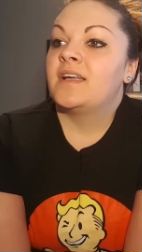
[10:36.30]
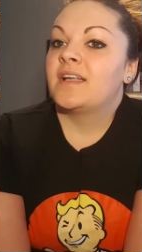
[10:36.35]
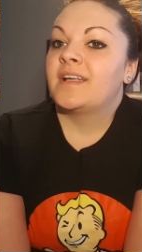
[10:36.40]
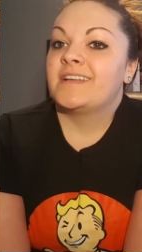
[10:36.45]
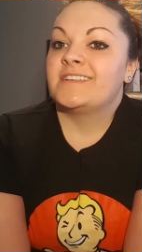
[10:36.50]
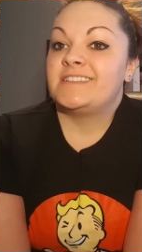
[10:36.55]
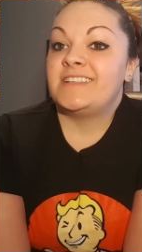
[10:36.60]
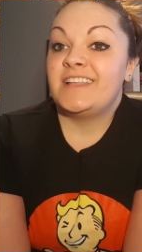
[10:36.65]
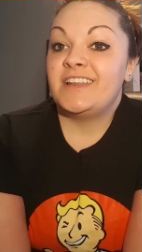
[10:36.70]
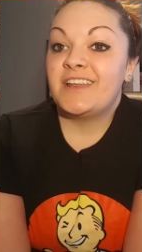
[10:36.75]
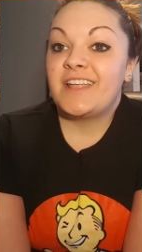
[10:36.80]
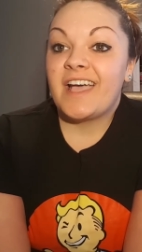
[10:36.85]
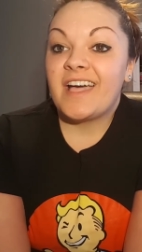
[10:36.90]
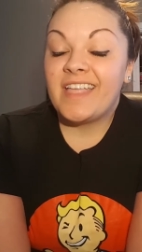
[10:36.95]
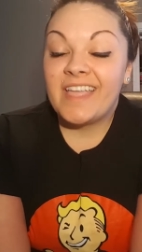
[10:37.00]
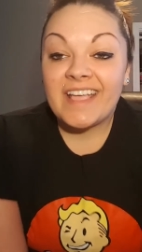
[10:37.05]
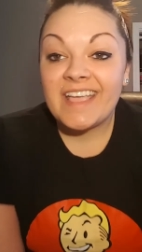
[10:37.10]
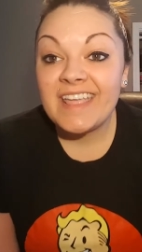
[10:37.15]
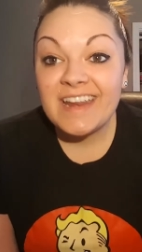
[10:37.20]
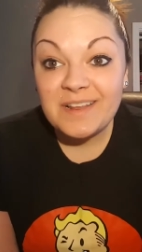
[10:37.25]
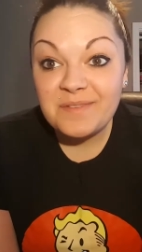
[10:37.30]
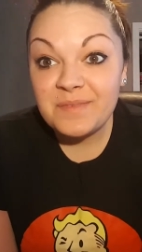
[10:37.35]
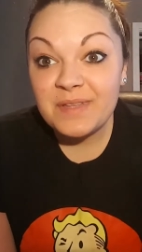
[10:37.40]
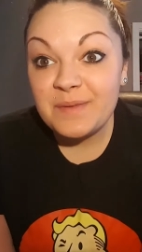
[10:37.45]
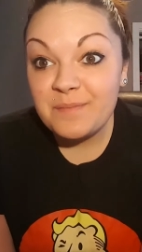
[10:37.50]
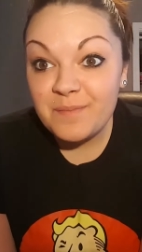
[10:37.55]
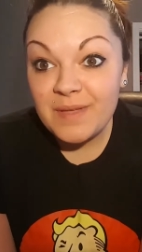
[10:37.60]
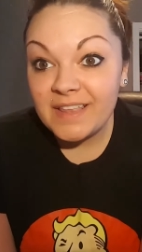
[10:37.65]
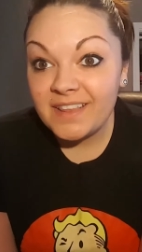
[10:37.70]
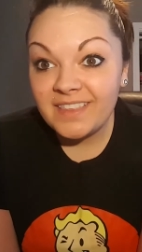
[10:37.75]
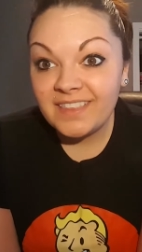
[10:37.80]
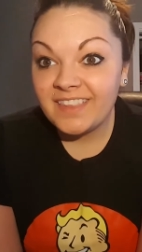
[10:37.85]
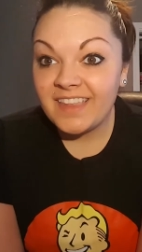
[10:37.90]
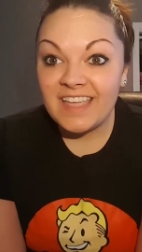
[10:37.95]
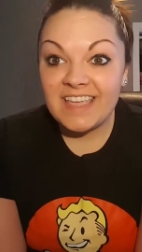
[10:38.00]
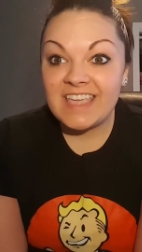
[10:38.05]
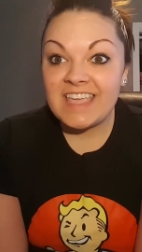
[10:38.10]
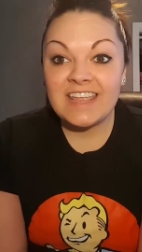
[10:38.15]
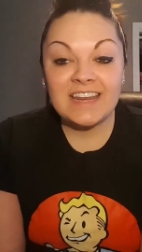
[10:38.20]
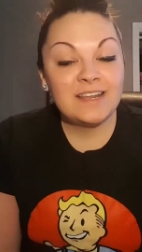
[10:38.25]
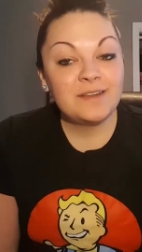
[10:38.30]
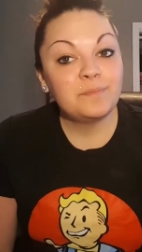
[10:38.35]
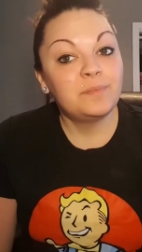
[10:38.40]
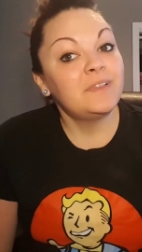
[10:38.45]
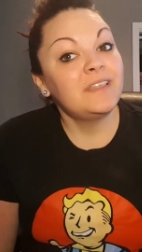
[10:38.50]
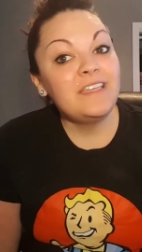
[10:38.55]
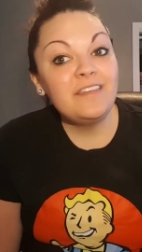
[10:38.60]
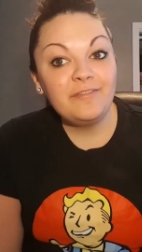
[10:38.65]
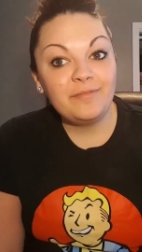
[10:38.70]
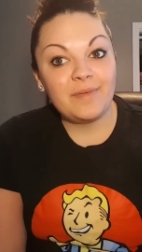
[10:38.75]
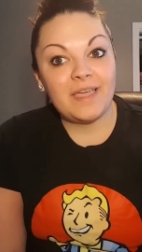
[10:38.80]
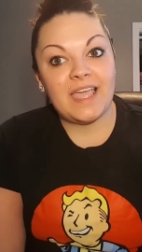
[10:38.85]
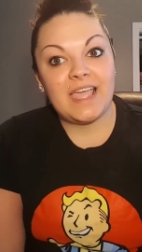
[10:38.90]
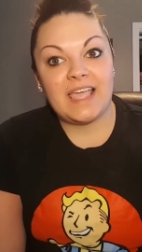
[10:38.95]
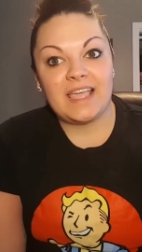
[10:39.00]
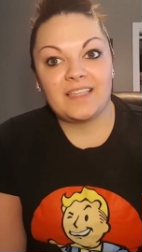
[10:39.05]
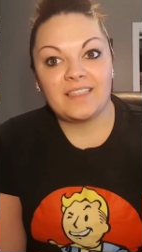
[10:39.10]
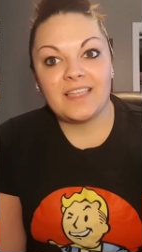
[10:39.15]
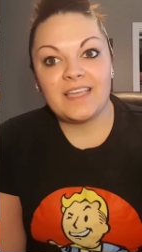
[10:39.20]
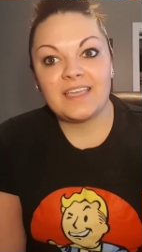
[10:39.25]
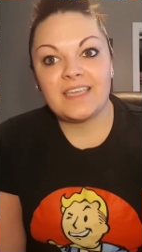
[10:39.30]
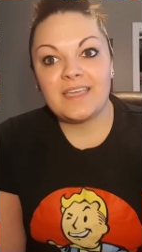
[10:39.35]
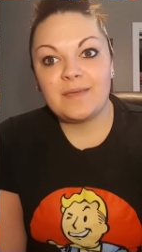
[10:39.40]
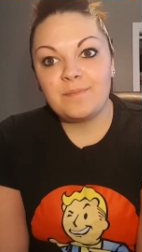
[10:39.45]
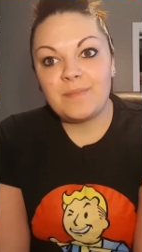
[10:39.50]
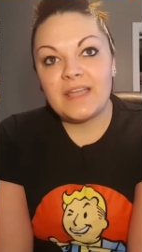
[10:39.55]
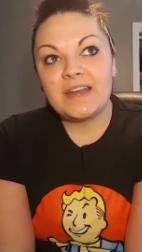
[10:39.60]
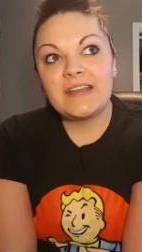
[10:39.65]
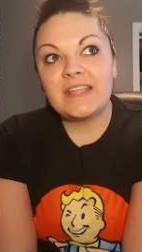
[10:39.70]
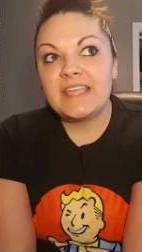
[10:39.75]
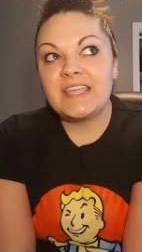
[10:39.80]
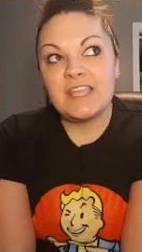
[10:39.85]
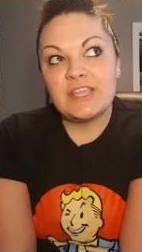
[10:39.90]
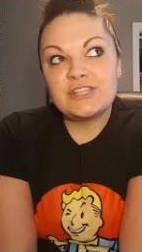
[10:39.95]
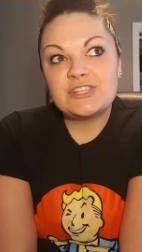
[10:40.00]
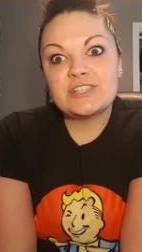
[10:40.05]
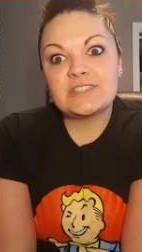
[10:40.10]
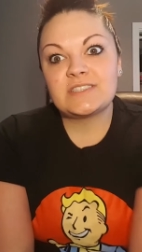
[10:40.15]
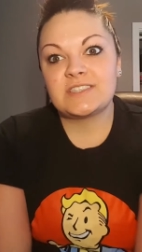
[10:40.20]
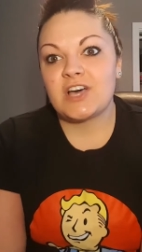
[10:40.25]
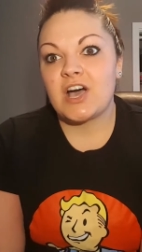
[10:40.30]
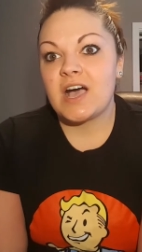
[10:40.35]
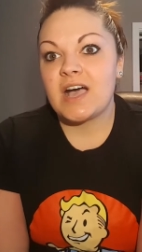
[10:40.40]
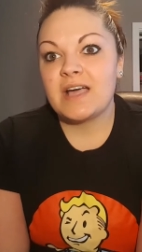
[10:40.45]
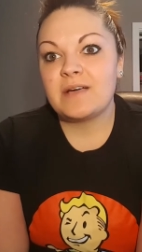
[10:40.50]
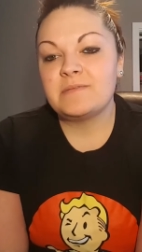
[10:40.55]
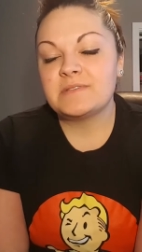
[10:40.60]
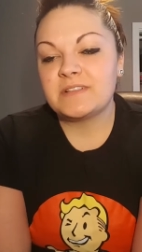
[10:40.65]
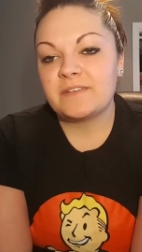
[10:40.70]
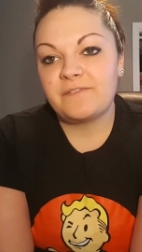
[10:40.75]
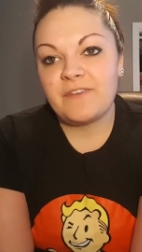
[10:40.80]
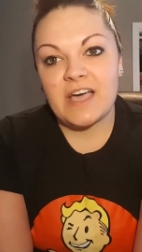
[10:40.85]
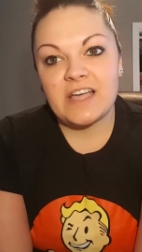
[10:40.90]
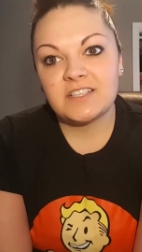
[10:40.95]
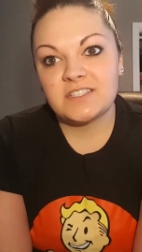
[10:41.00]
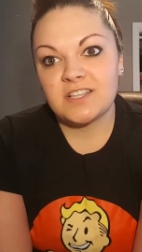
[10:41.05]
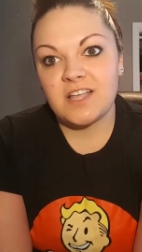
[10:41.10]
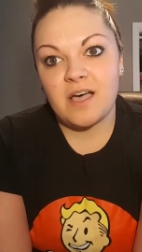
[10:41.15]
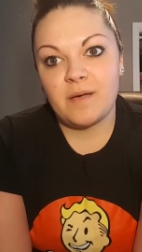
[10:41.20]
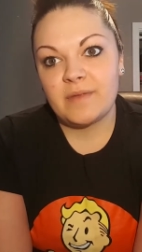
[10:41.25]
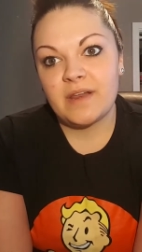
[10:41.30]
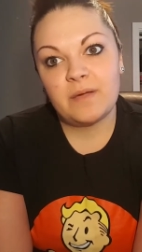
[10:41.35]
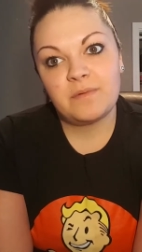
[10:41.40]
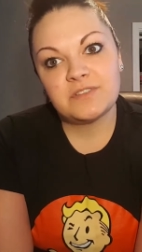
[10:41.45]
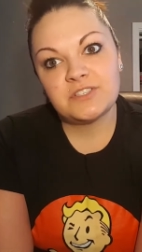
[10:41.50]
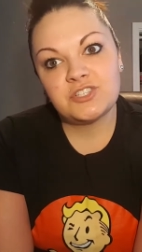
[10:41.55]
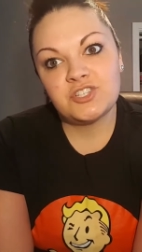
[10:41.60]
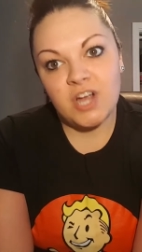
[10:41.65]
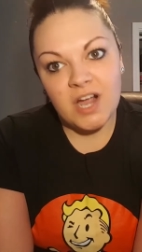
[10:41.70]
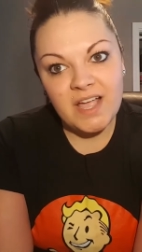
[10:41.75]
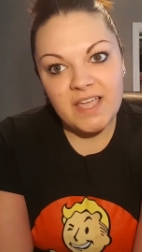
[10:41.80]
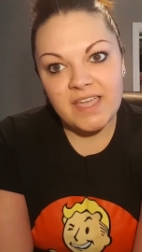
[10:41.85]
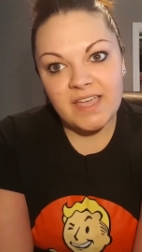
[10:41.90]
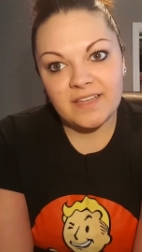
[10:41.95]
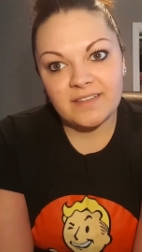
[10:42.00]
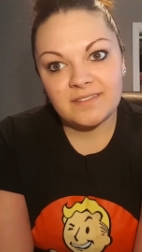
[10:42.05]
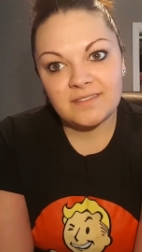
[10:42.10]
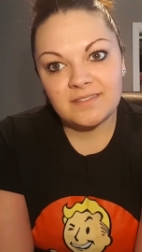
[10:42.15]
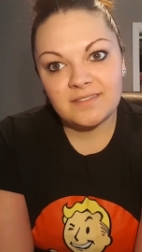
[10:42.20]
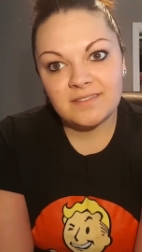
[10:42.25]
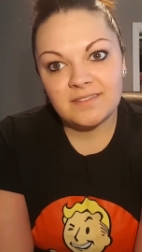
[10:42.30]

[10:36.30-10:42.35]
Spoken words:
Cause he didn't believe me. Like, it meant he just thought I was a fat slob and I wasn't trying.